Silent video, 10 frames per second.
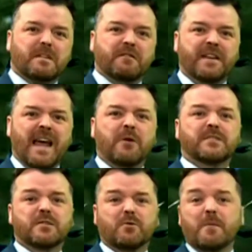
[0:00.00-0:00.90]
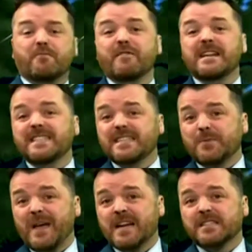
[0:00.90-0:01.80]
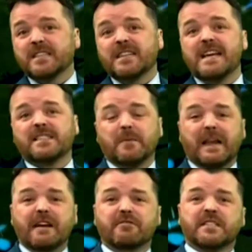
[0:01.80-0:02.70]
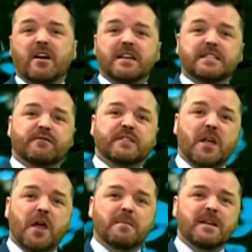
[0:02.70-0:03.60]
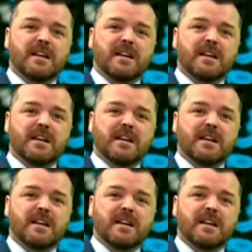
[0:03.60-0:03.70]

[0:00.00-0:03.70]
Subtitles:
For now, still quite breezy as we end the day. Some clearer skies for a time.